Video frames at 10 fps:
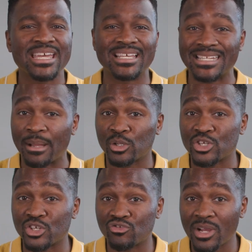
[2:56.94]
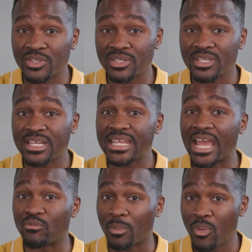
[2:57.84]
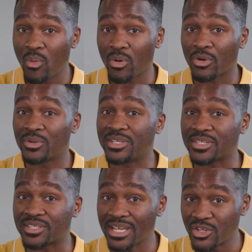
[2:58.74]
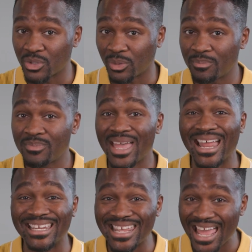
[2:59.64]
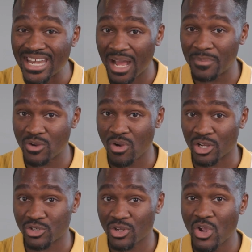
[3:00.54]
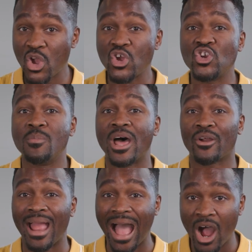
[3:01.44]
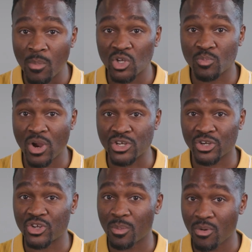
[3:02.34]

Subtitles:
Establishing trust and rapport is essential and cannot be rushed, no matter how much pressure your